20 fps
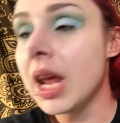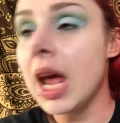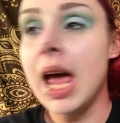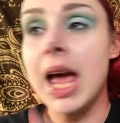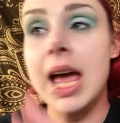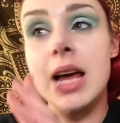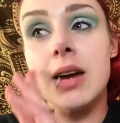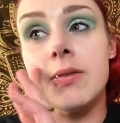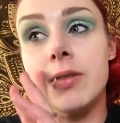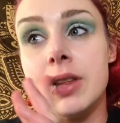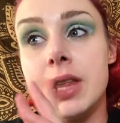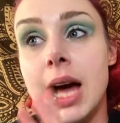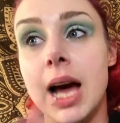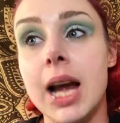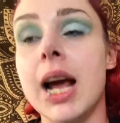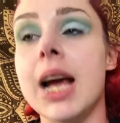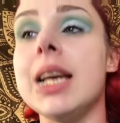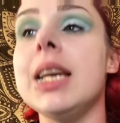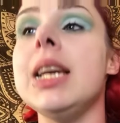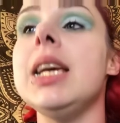and for
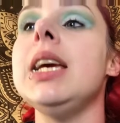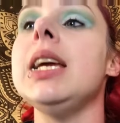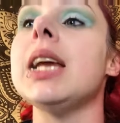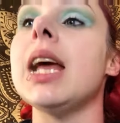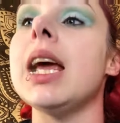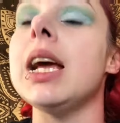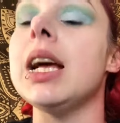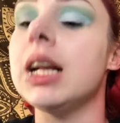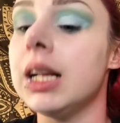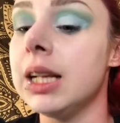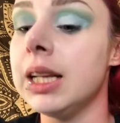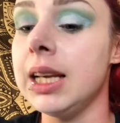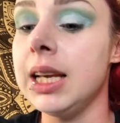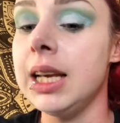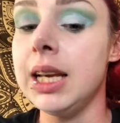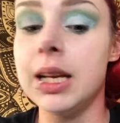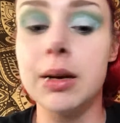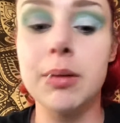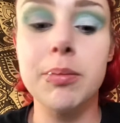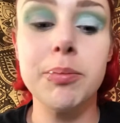that I need a
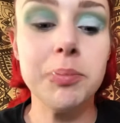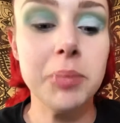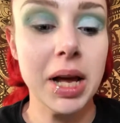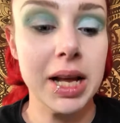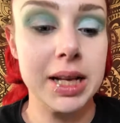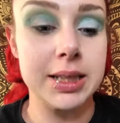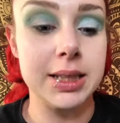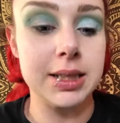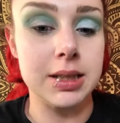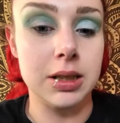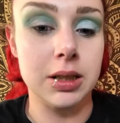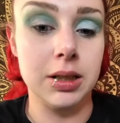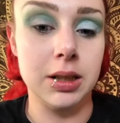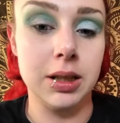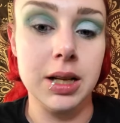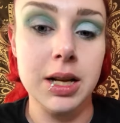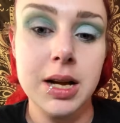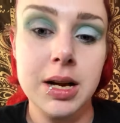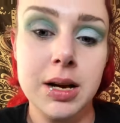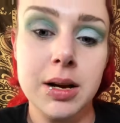clean pencil
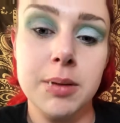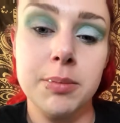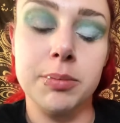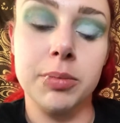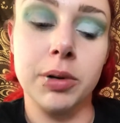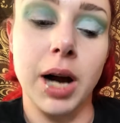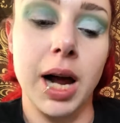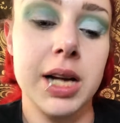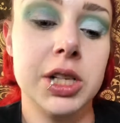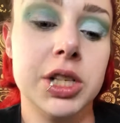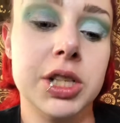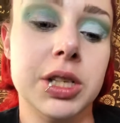brush.